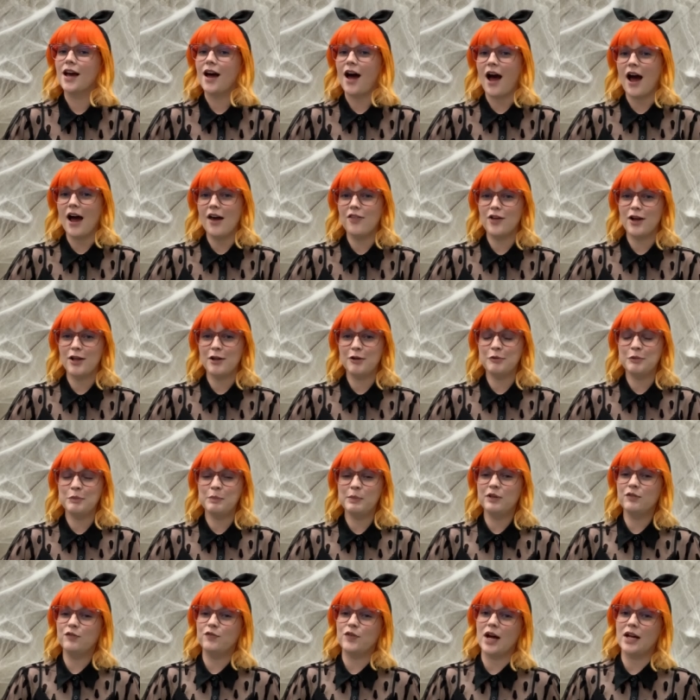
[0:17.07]
I thought it would
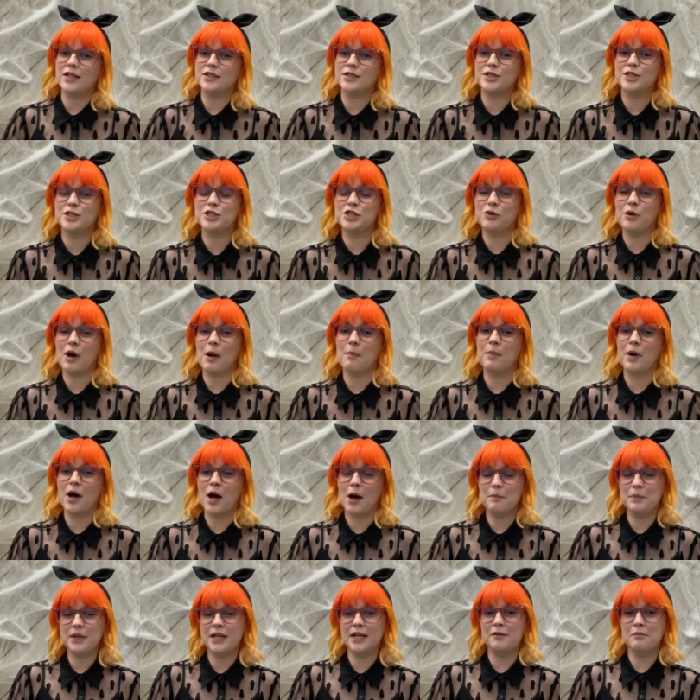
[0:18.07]
be fun to do a
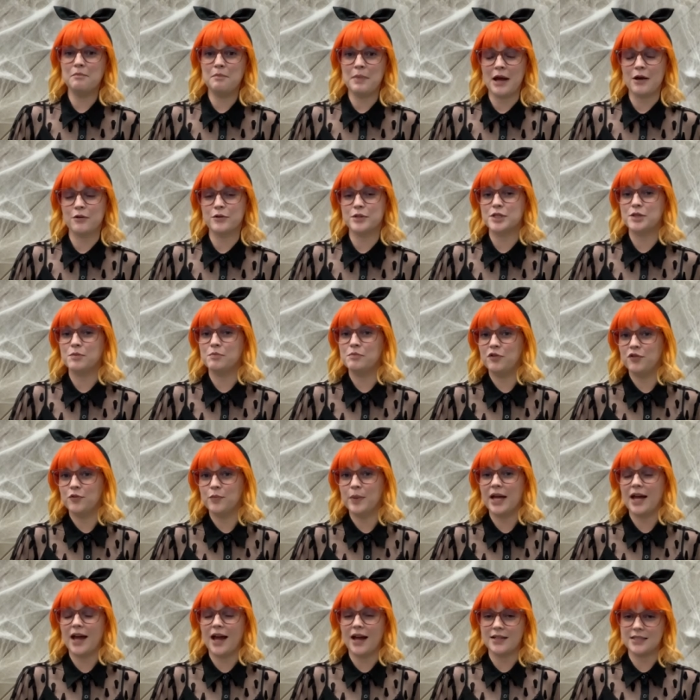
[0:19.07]
pumpkin bounce
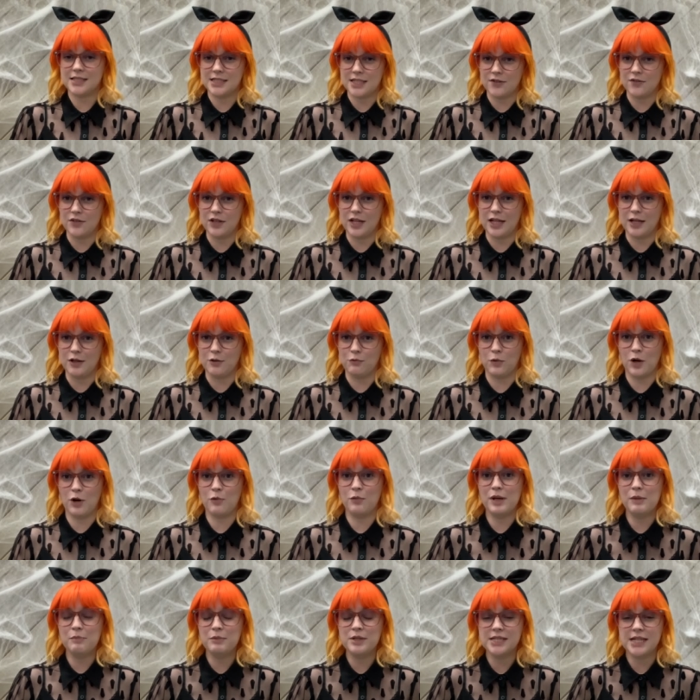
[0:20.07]
movement activity where
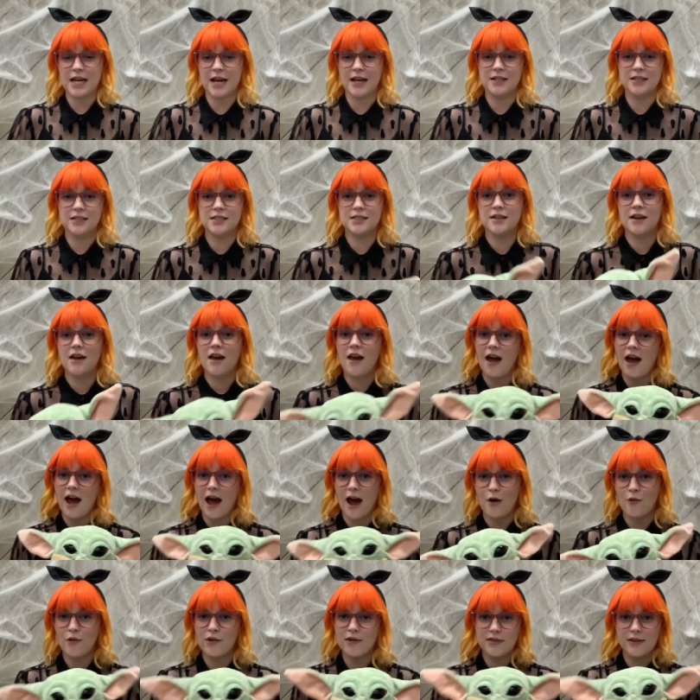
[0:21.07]
we pretend
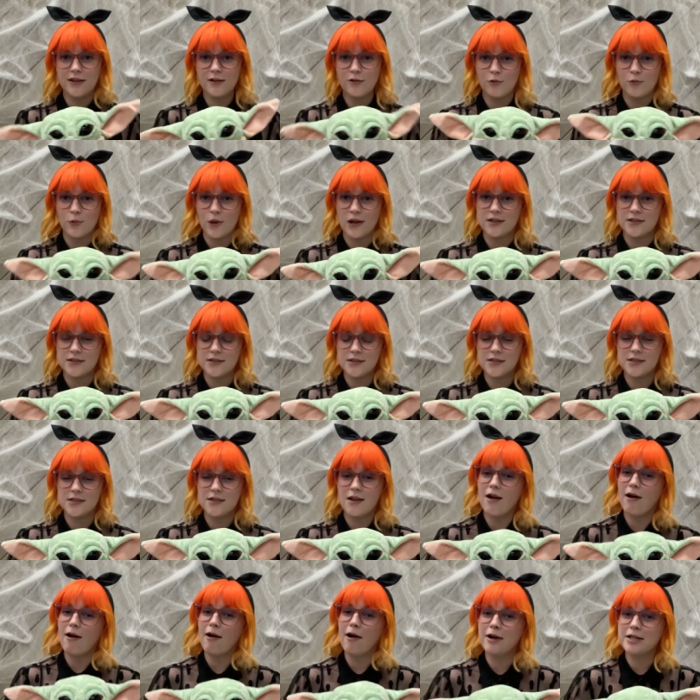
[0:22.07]
our little ones
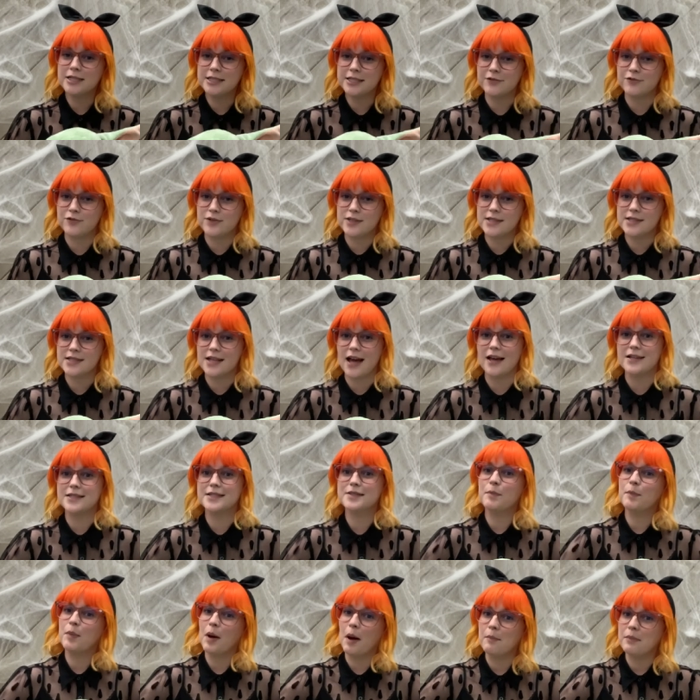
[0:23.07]
are different
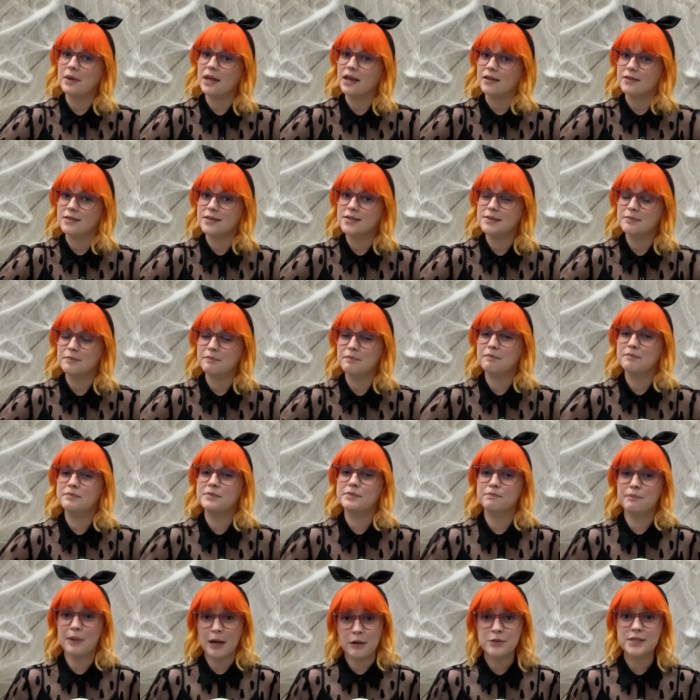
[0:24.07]
sized pumpkins,
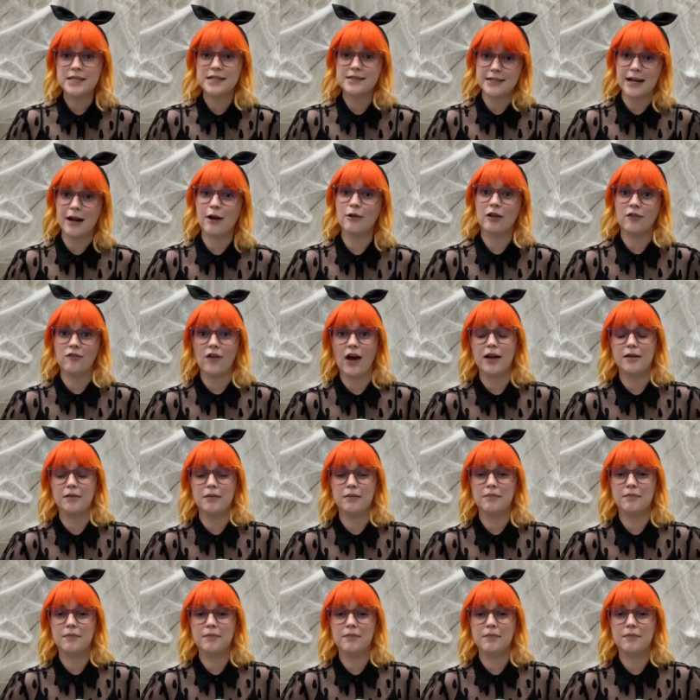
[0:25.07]
bouncing down a vine.